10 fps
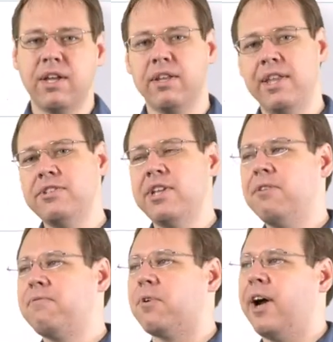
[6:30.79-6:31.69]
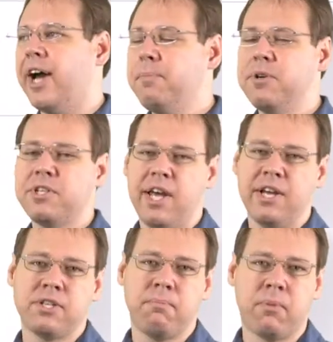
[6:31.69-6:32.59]
They stand for
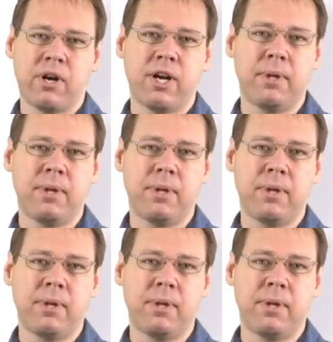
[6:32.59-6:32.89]
Hypertext Markup